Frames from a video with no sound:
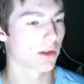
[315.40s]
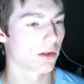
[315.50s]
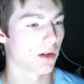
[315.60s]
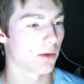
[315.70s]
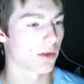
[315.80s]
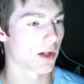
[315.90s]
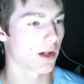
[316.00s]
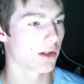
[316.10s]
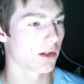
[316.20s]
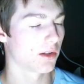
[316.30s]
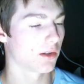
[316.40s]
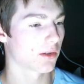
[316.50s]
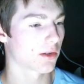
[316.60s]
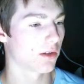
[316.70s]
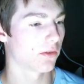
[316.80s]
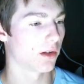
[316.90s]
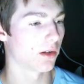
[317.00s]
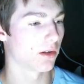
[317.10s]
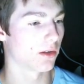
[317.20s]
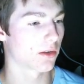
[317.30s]
I was testing his and stuff, and
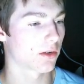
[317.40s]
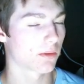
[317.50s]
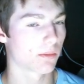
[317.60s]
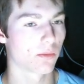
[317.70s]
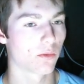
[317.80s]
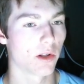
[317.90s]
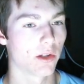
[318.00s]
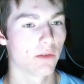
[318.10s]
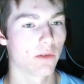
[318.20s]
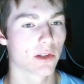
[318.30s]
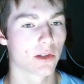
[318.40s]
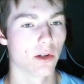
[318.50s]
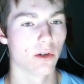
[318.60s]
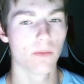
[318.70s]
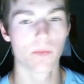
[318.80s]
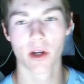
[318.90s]
it's relatively slow.